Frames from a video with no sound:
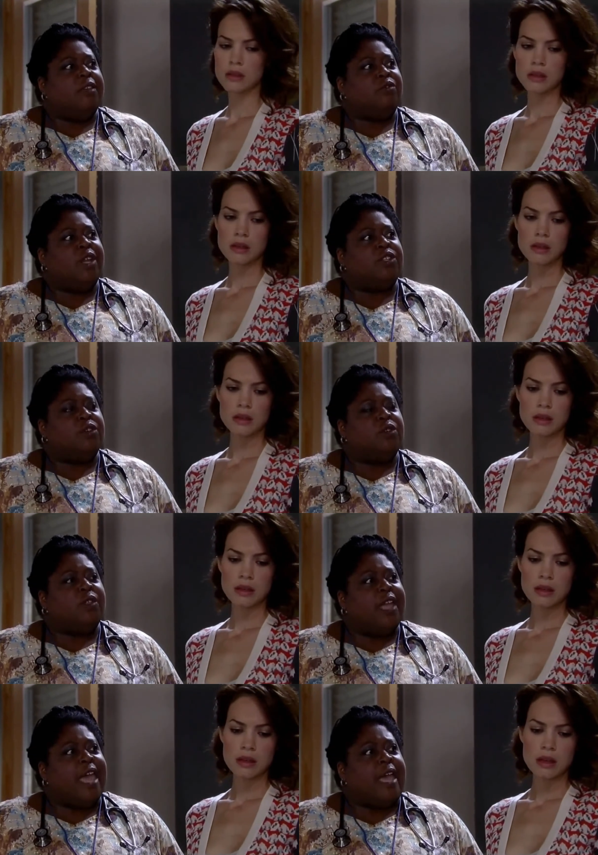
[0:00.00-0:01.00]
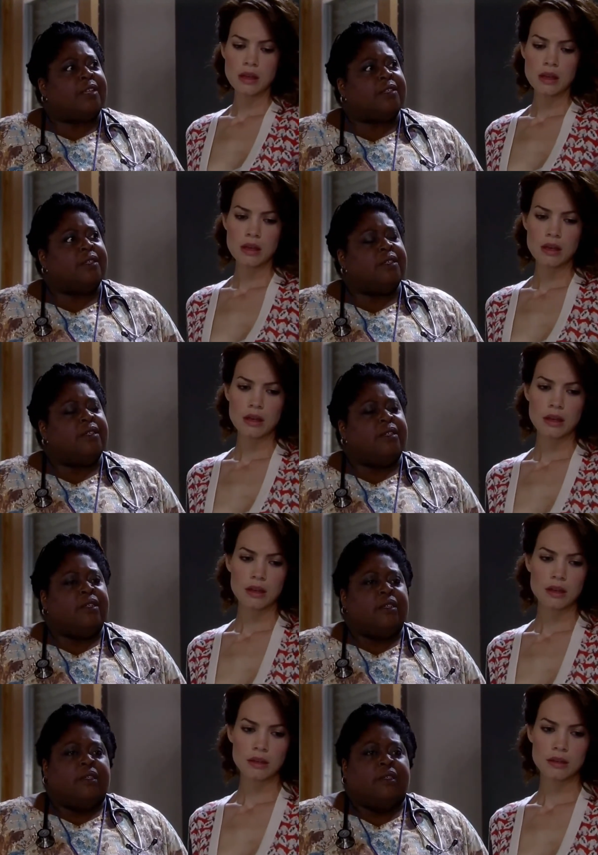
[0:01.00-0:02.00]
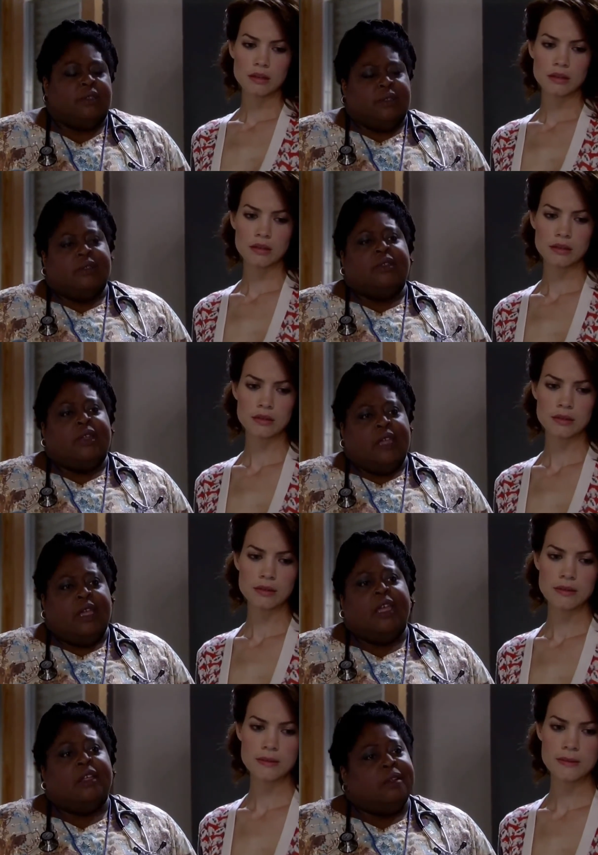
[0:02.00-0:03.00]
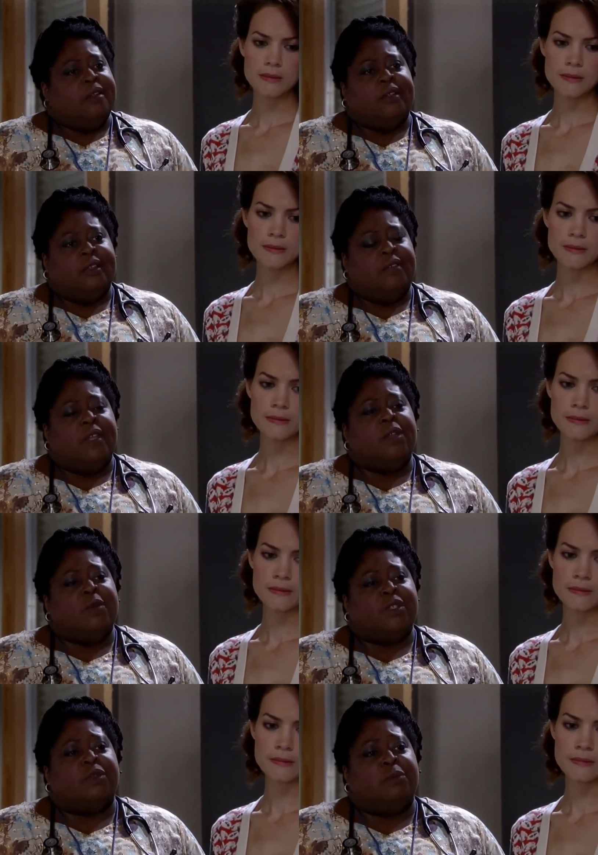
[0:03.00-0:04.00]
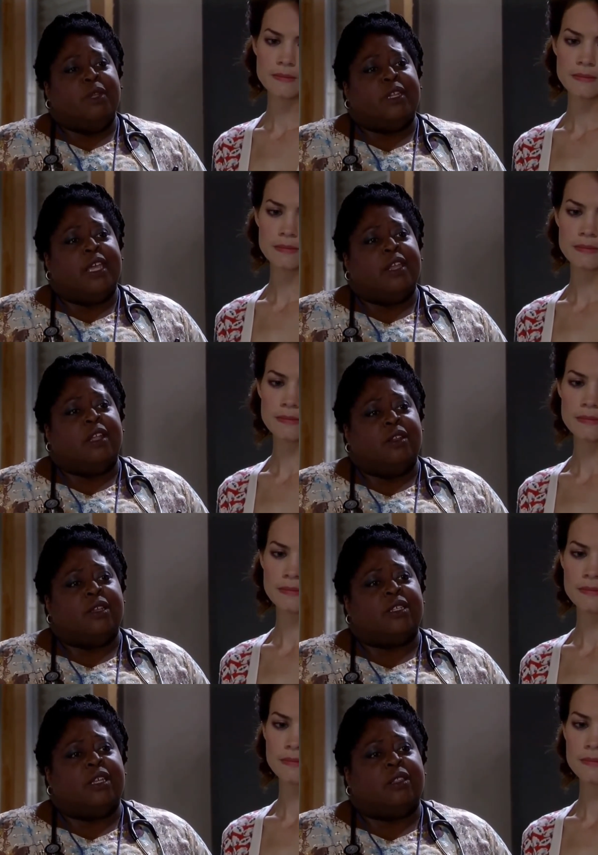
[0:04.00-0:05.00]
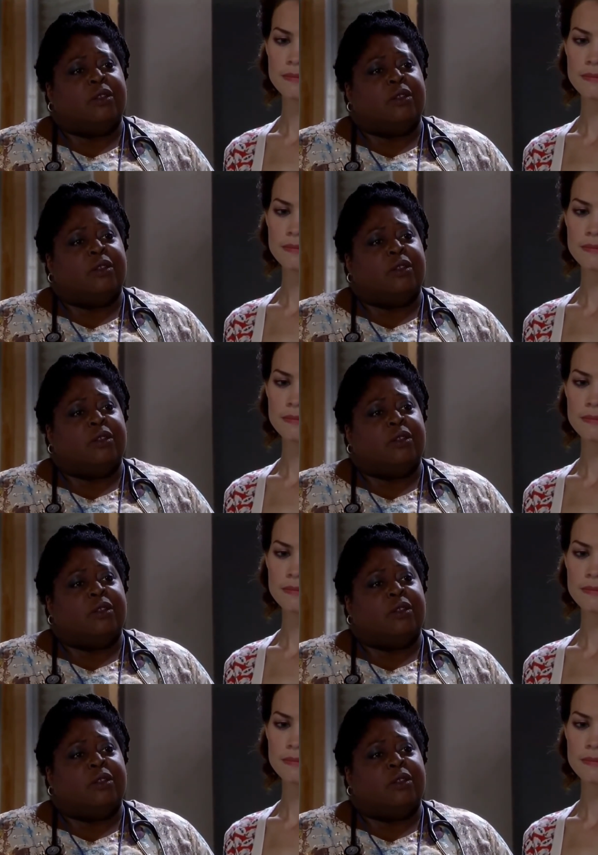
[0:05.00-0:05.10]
Speaker 1: to give Drake Jr. the axe. And if anyone should be taking a look-see